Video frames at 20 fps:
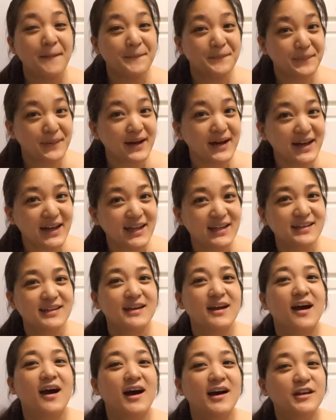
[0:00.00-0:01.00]
But
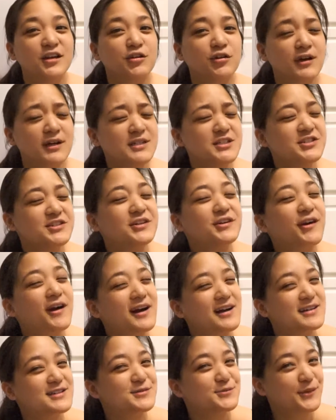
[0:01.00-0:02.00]
on Country
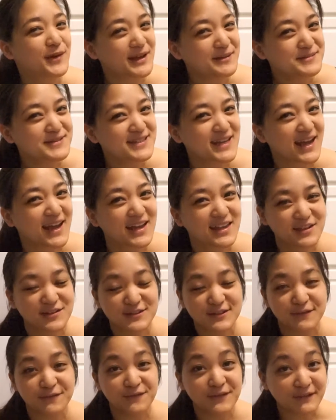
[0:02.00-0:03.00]
Crock's website,
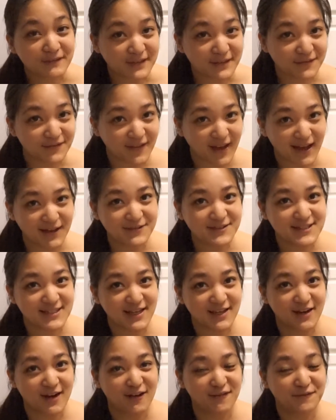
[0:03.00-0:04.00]
there's a 55
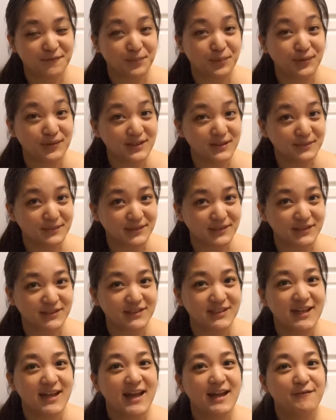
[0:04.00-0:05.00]
cent off
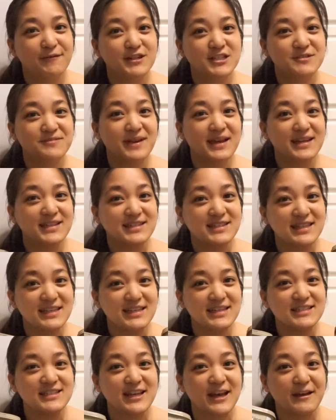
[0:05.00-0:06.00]
printable, which makes
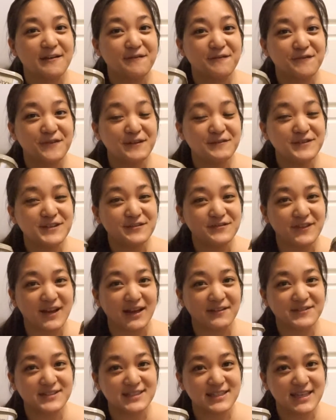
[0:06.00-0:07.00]
these a
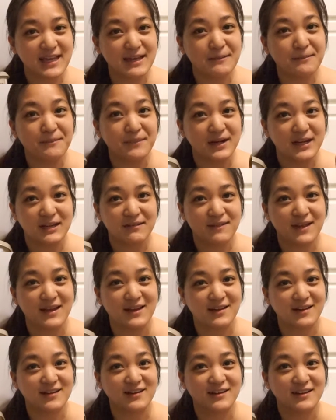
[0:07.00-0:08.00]
55 cent
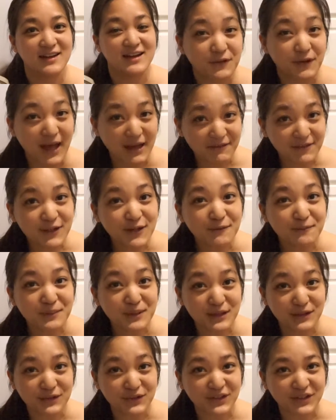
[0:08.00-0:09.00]
moneymaker. If you have a
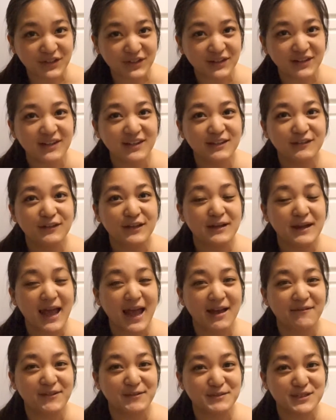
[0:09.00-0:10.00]
computer, you can
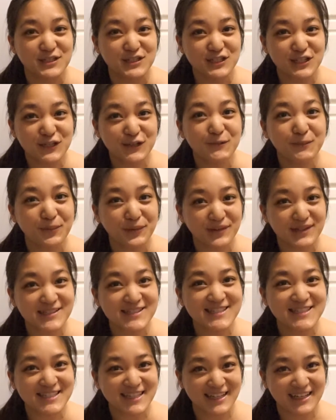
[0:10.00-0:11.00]
have up to two
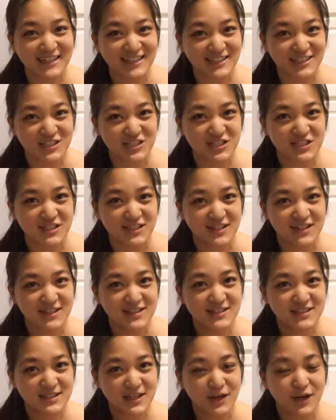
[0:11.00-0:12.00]
prints each.
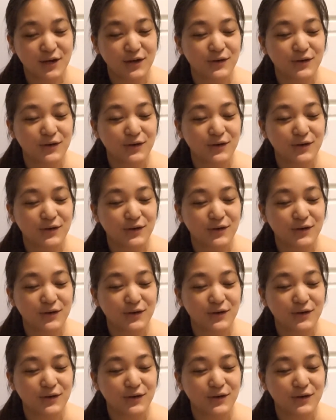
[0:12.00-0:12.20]
So